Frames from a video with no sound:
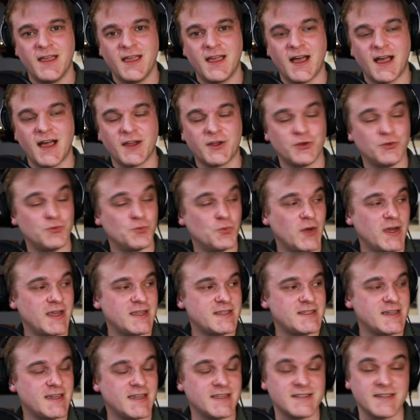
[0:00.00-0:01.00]
I couldn't wait
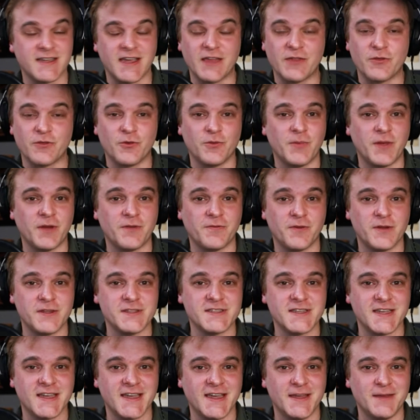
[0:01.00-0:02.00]
to get together with my friends
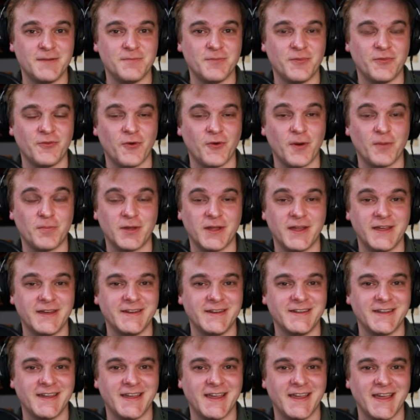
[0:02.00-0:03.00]
again before I played it
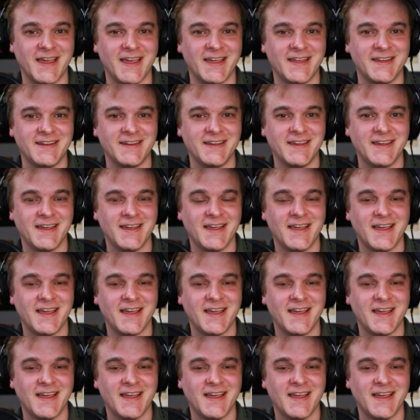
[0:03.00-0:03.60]
again.